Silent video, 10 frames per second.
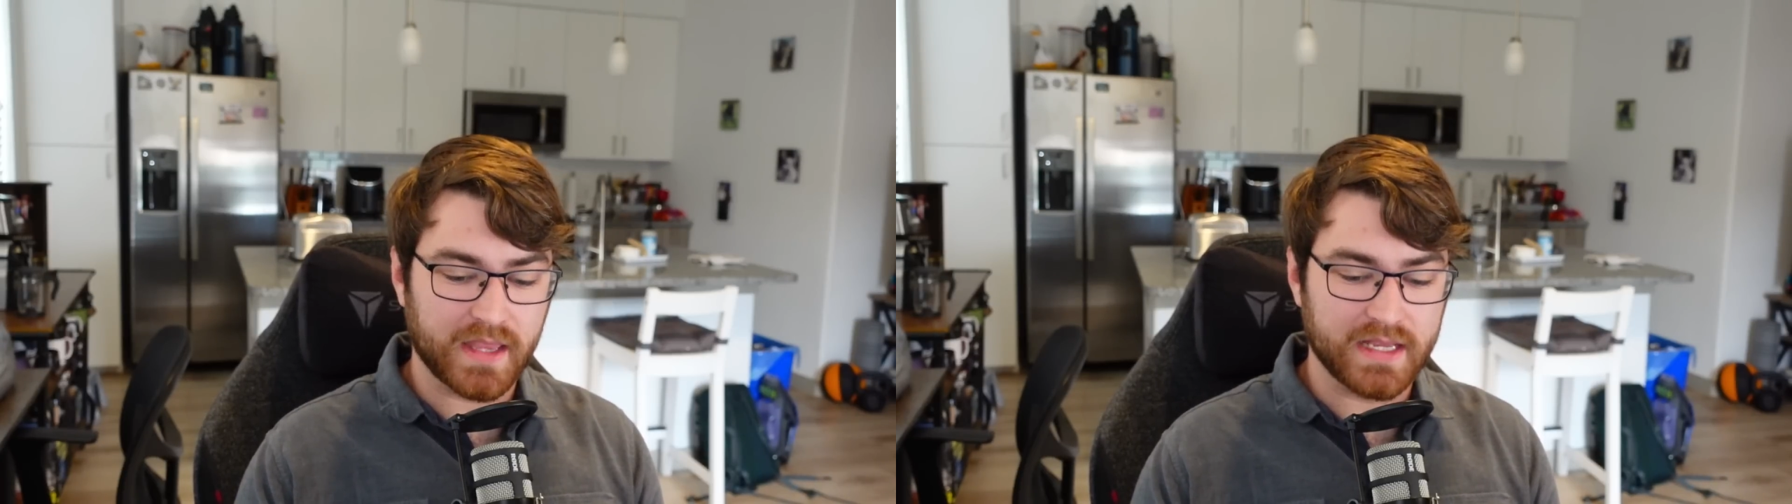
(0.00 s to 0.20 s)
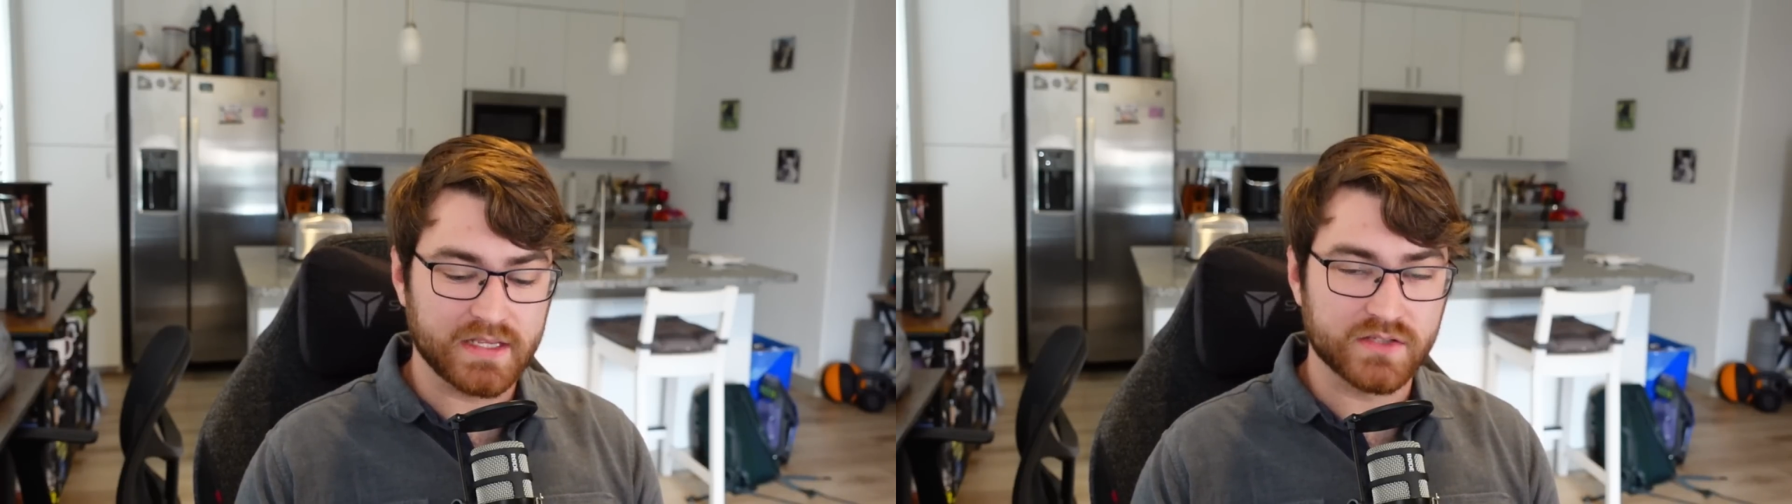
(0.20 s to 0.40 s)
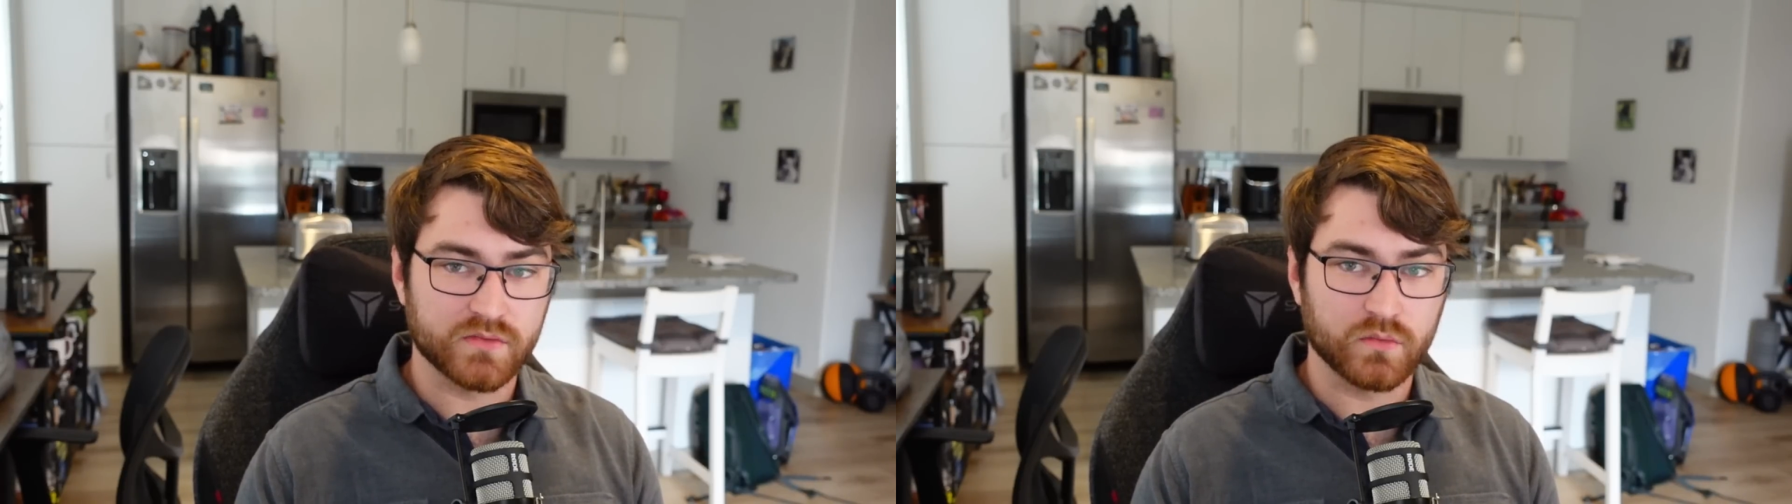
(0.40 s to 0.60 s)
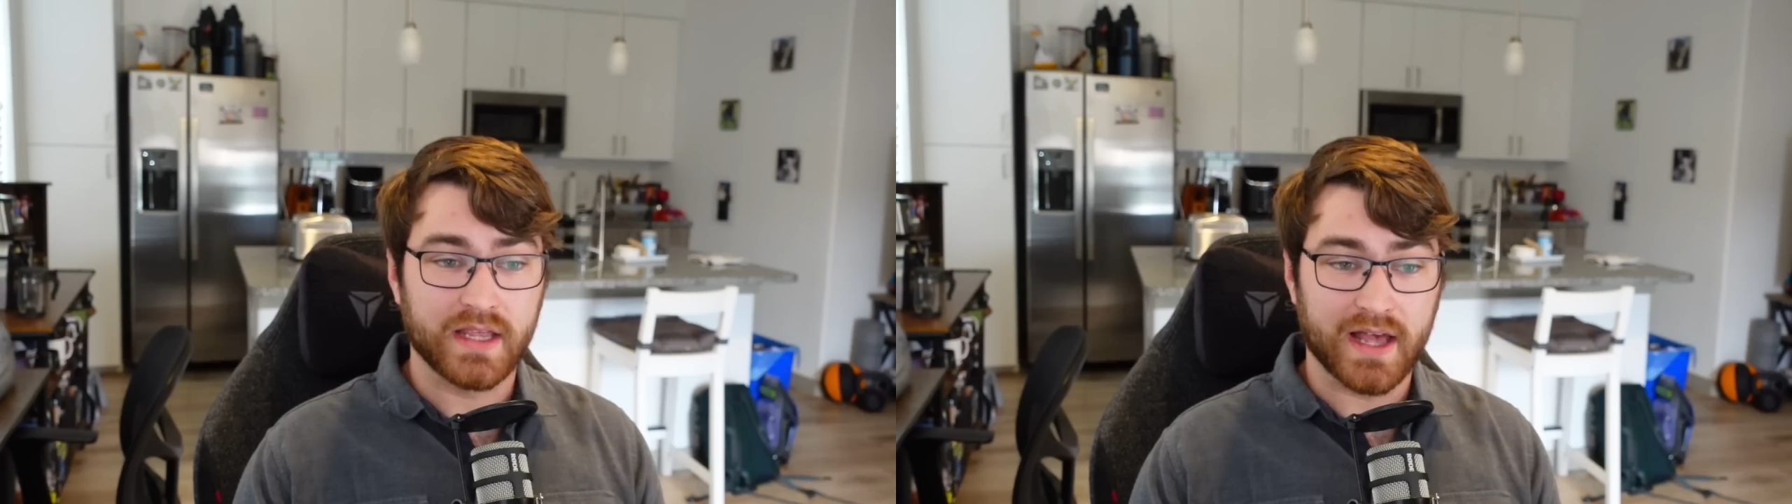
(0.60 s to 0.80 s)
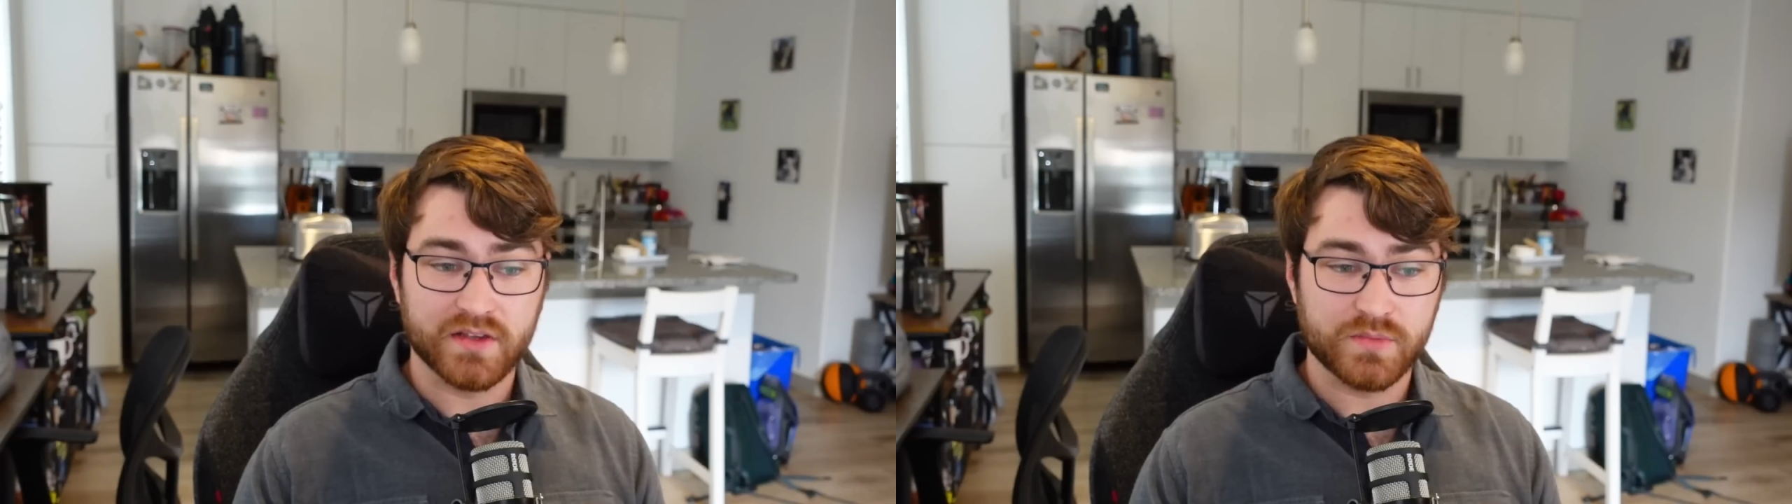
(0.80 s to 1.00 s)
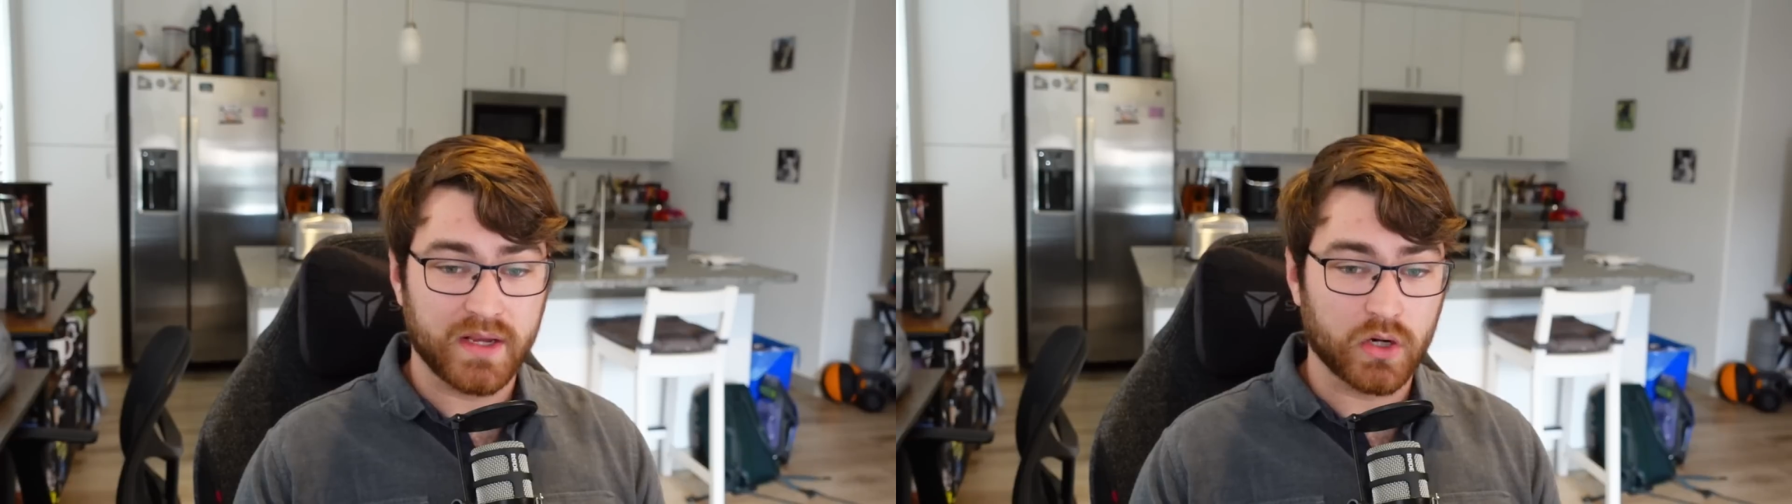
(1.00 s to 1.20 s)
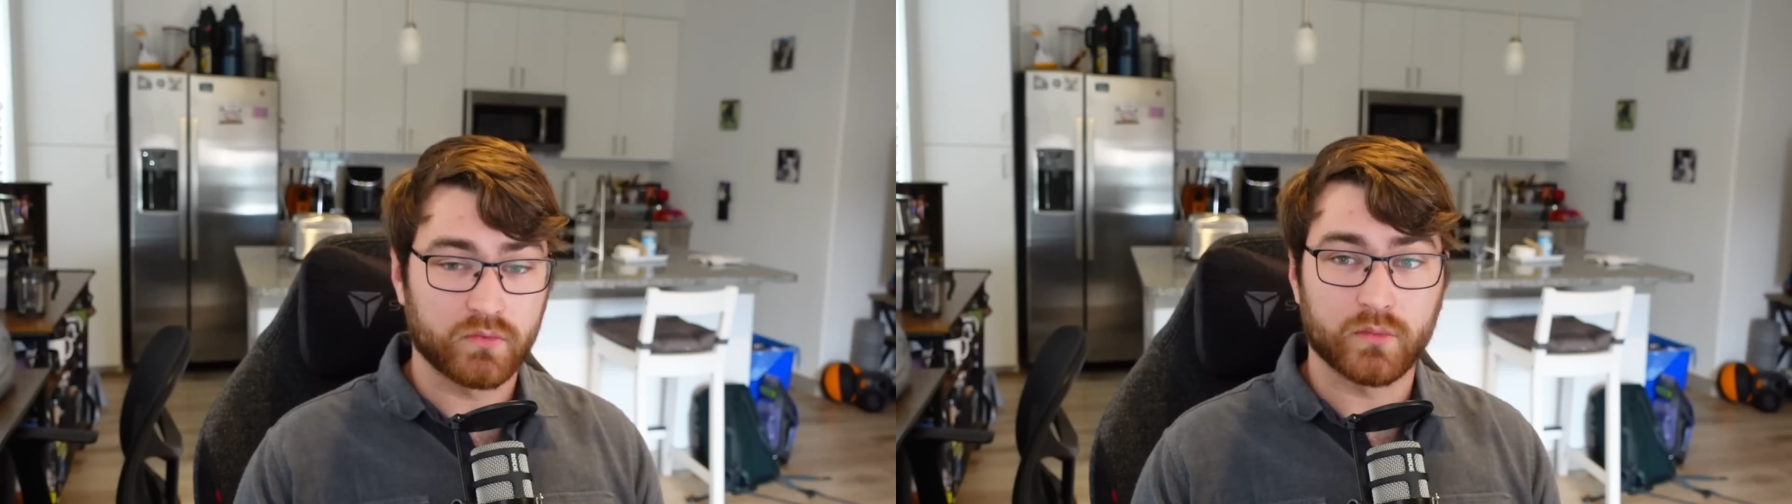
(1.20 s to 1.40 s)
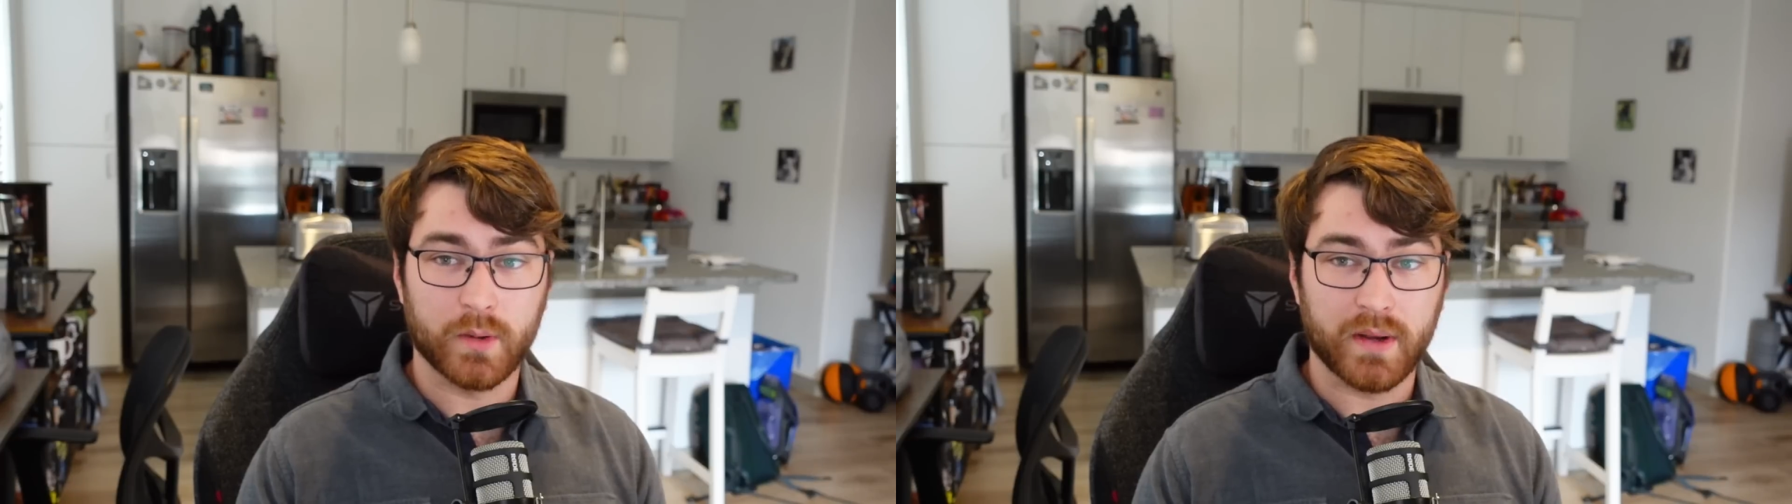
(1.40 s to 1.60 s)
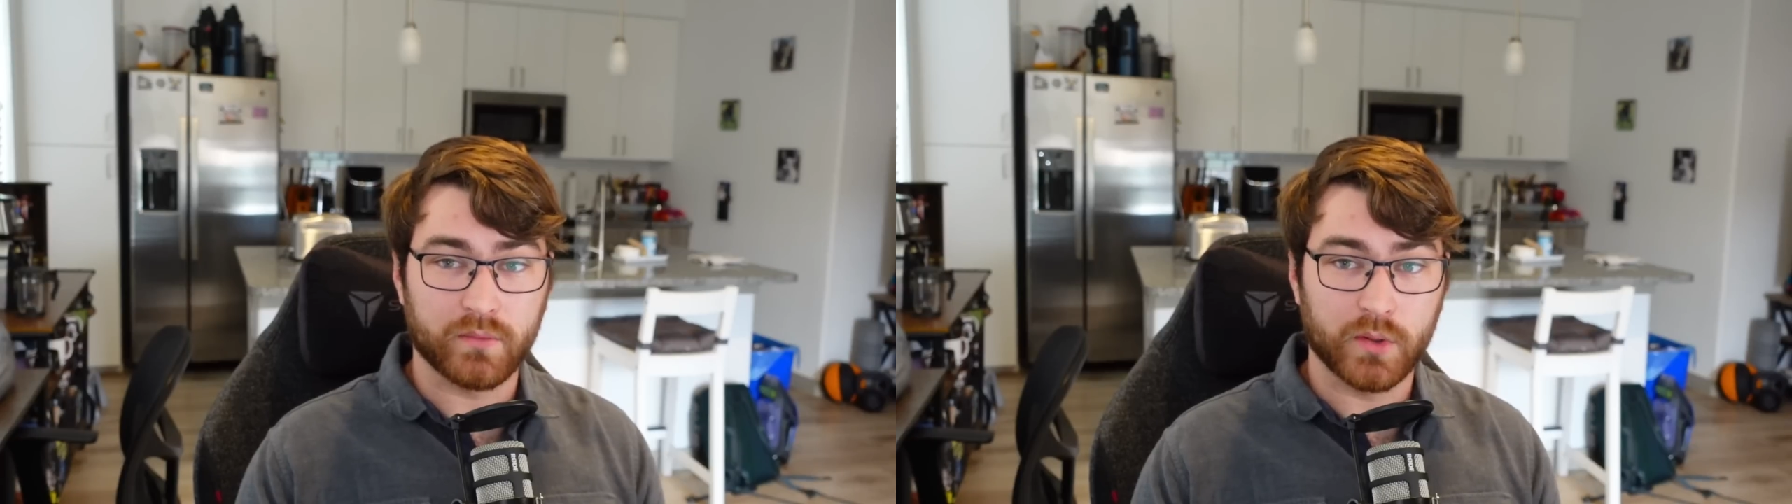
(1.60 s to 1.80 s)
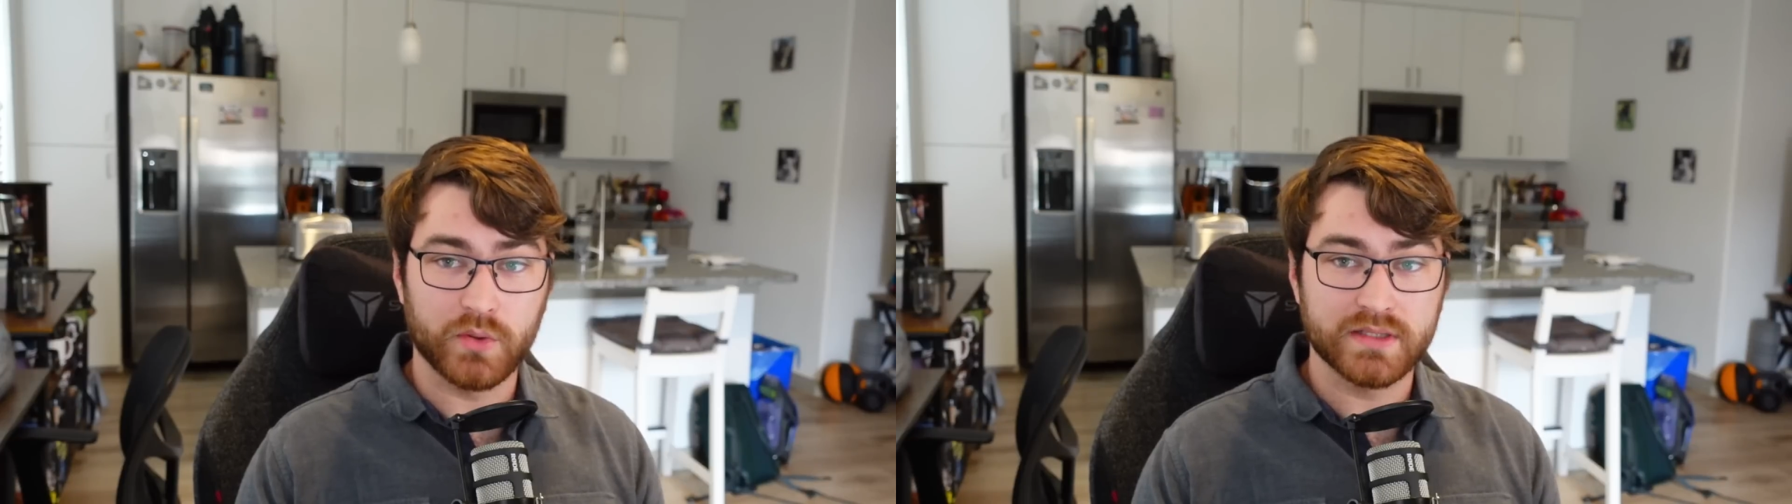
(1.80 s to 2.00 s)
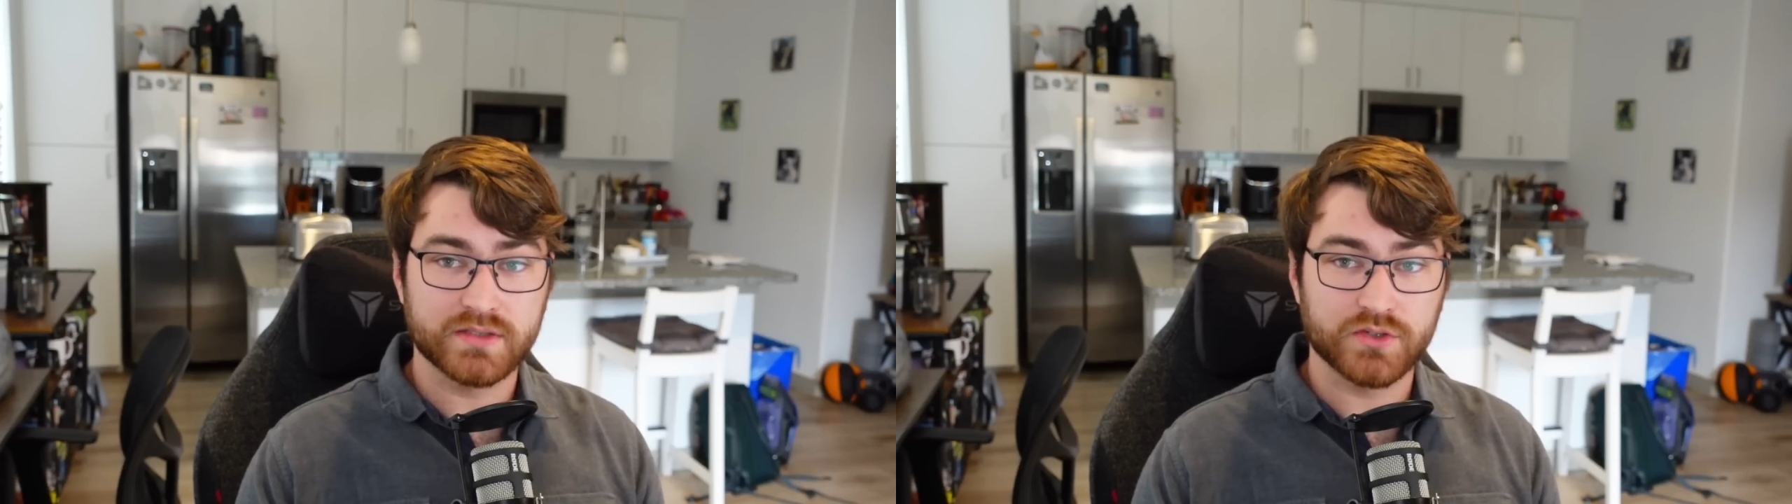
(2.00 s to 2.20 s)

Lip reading: is the island is being overrun by rodents,